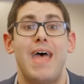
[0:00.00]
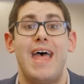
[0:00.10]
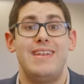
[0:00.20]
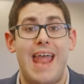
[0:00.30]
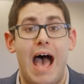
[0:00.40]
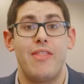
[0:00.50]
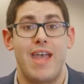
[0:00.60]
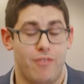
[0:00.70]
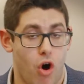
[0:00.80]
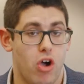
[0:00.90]
and now
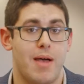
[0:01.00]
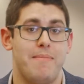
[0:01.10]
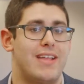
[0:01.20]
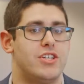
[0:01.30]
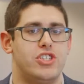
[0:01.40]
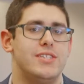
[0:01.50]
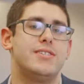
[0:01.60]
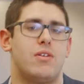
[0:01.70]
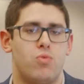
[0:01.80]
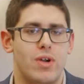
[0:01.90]
they have all come back to
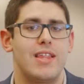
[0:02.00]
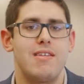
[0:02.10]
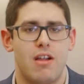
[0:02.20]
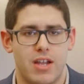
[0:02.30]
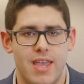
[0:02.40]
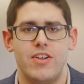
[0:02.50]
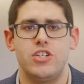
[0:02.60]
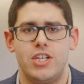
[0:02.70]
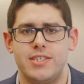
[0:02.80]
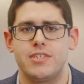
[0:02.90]
Jesus, and really they're
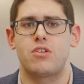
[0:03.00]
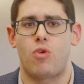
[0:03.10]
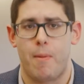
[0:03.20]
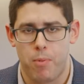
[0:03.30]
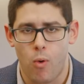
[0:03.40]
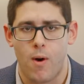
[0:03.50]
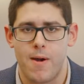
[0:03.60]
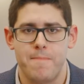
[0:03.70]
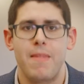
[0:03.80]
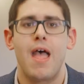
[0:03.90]
giving Jesus a
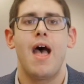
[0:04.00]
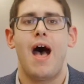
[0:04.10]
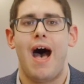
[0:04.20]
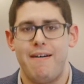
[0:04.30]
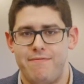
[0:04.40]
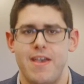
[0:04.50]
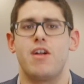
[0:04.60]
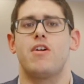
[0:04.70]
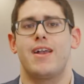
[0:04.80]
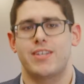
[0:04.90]
report of
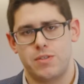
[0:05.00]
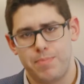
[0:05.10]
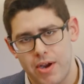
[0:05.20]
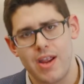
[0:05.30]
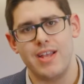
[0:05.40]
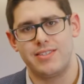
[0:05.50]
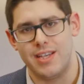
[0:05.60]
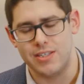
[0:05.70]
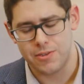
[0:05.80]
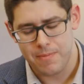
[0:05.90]
their
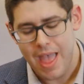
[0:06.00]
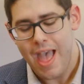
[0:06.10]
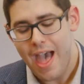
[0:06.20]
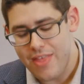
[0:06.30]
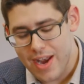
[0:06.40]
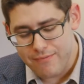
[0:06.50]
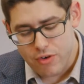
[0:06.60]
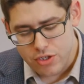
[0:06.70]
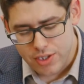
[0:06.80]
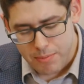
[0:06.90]
experiences. And then in
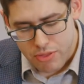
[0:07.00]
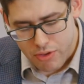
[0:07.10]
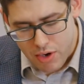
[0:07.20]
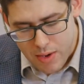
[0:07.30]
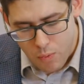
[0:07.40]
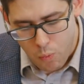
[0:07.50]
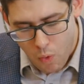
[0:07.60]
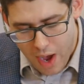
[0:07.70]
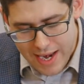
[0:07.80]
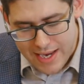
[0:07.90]
verse number
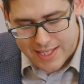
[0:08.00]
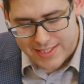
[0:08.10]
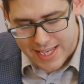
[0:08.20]
31, it